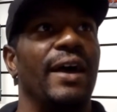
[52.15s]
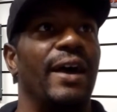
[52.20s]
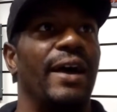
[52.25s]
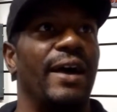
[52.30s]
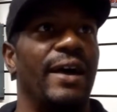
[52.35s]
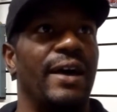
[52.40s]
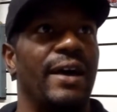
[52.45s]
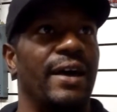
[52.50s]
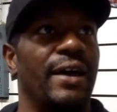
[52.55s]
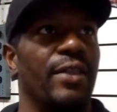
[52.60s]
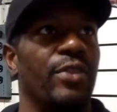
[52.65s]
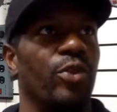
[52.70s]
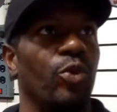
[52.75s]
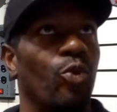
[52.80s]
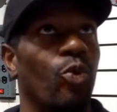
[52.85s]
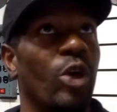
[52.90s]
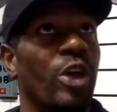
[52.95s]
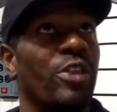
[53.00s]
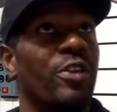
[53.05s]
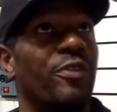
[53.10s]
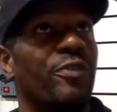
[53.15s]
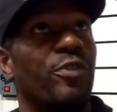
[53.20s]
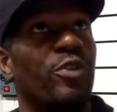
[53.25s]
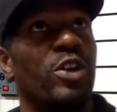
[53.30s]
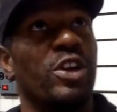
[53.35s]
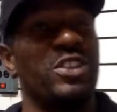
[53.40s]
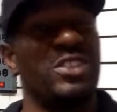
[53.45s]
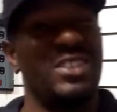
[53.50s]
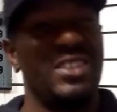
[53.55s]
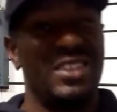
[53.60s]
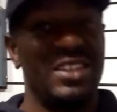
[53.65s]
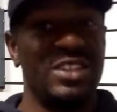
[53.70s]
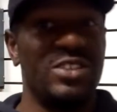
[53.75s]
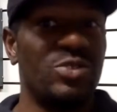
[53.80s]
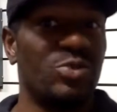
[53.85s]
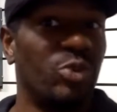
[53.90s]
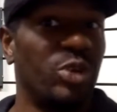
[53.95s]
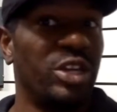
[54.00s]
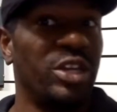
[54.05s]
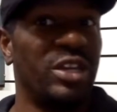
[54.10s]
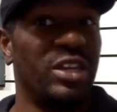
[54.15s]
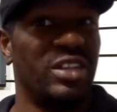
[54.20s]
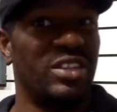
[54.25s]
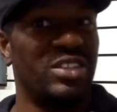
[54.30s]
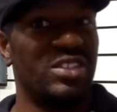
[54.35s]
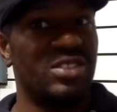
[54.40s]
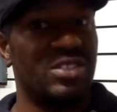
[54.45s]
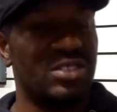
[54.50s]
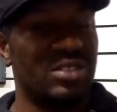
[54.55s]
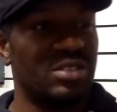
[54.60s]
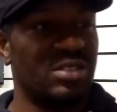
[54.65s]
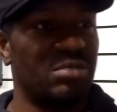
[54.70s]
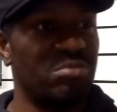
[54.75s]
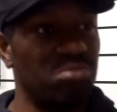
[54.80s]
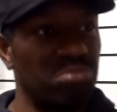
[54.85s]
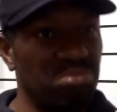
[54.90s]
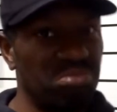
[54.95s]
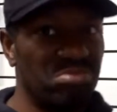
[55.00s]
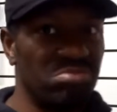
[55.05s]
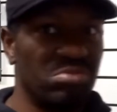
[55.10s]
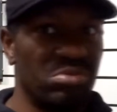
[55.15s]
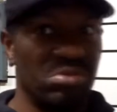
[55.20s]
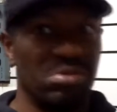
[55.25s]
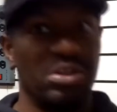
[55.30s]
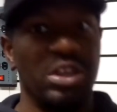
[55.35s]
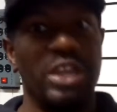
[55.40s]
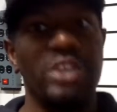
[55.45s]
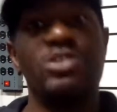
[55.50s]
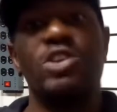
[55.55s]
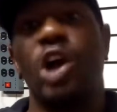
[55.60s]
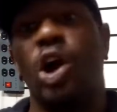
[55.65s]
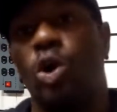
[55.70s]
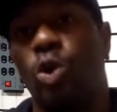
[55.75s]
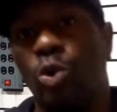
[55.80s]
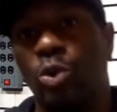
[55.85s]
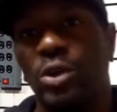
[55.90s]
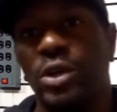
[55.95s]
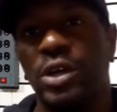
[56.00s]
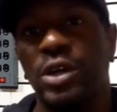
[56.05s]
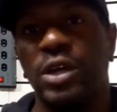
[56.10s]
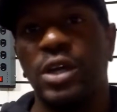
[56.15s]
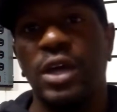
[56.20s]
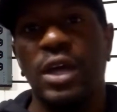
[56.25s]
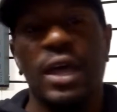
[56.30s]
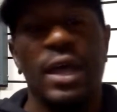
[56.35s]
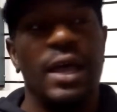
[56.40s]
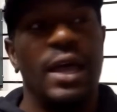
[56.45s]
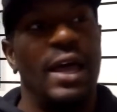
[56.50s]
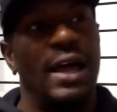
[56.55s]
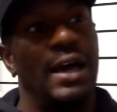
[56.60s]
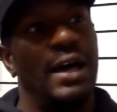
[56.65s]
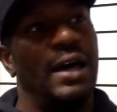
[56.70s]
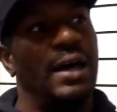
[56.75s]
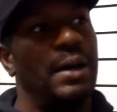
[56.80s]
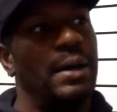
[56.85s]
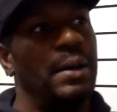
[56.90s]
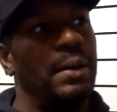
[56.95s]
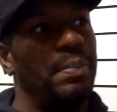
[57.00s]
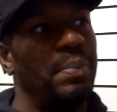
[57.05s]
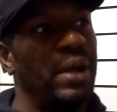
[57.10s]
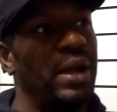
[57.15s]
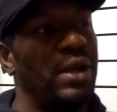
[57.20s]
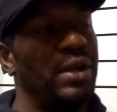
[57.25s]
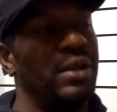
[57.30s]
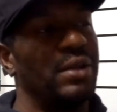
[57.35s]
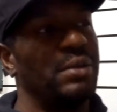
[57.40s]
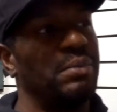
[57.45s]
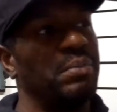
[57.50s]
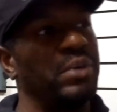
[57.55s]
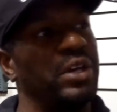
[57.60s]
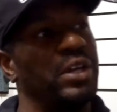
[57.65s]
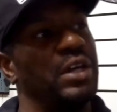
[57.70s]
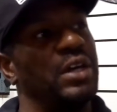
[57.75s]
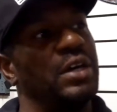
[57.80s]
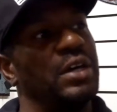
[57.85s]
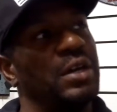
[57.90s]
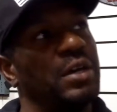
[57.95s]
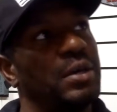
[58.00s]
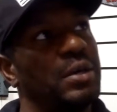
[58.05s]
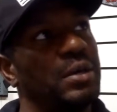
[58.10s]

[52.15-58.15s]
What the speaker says: The weather for us this week is cold, apparently, but...